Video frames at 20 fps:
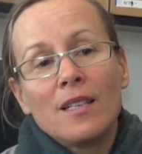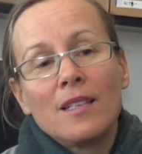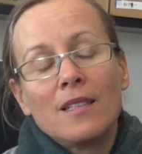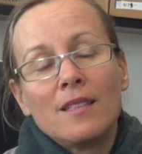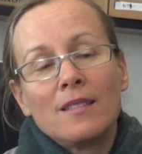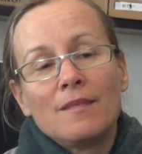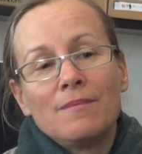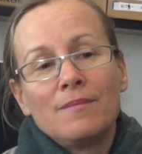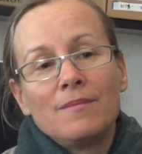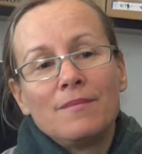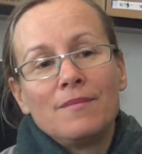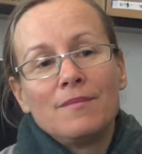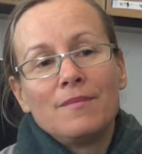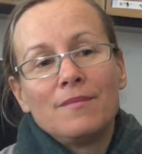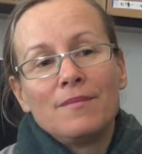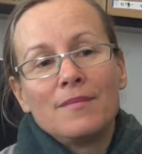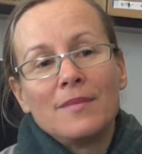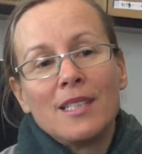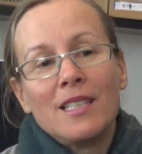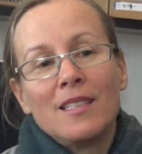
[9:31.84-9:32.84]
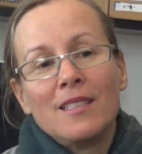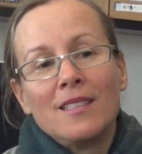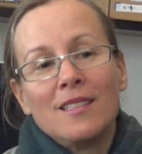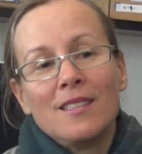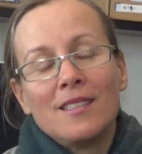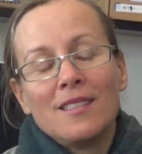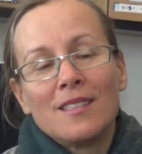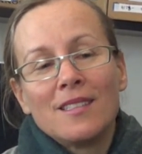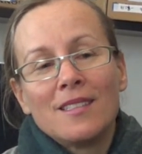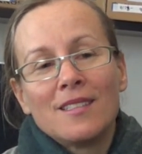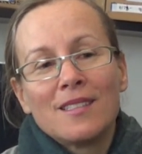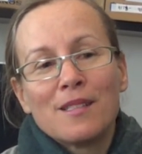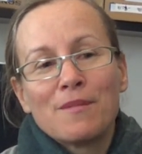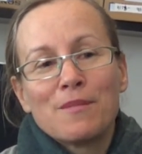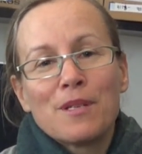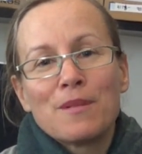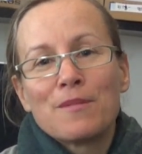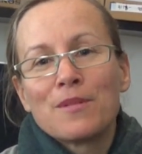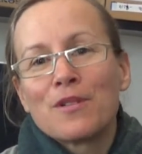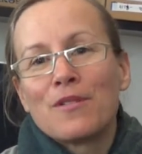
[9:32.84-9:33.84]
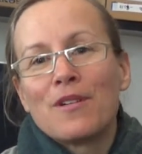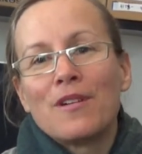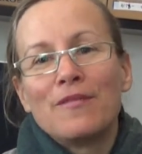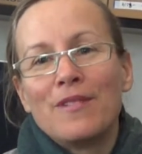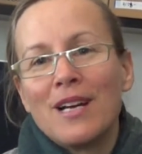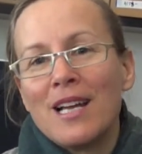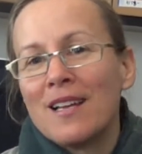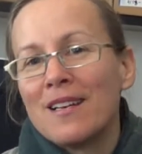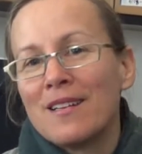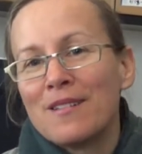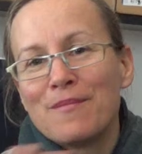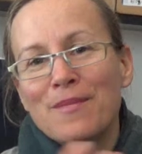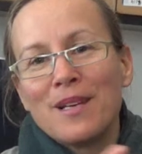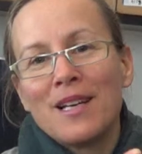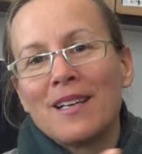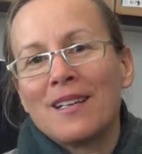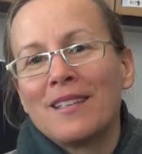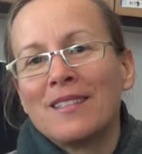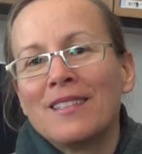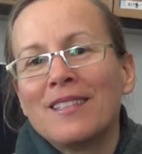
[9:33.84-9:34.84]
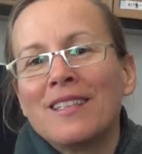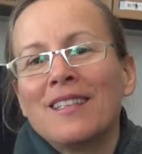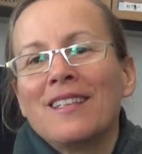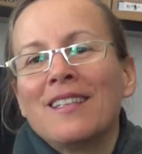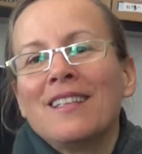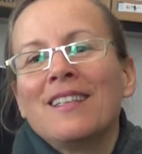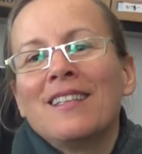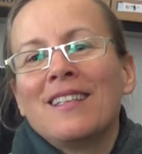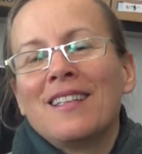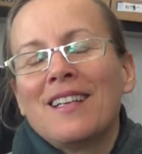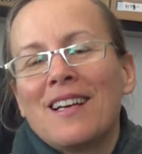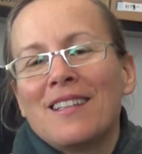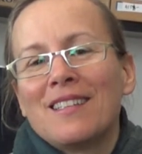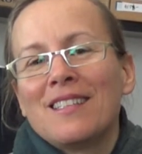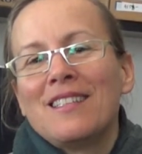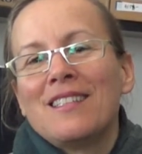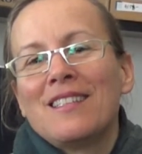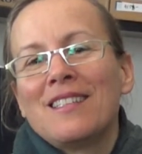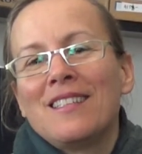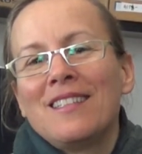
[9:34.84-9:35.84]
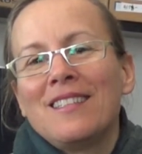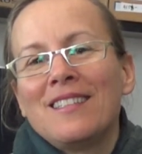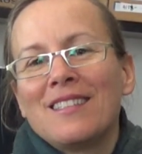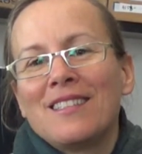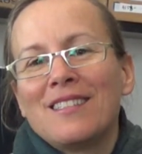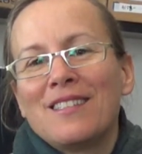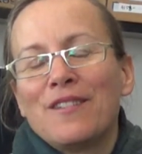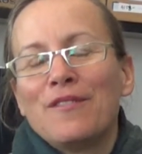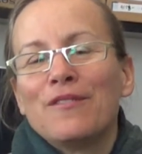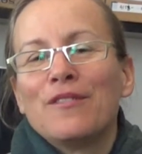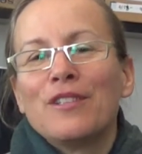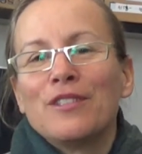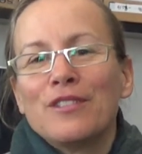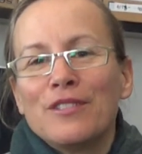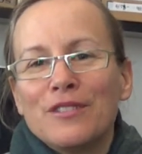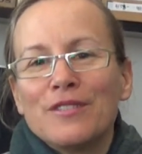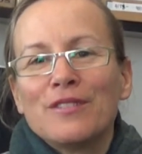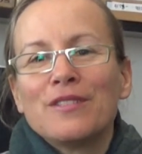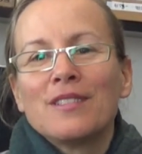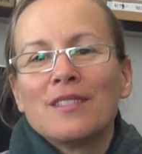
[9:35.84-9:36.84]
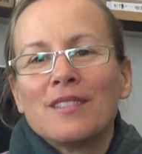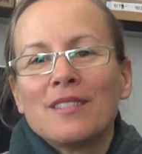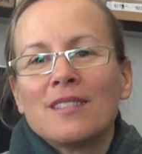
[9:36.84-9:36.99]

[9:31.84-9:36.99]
and it is sometimes quite random how these things evolve.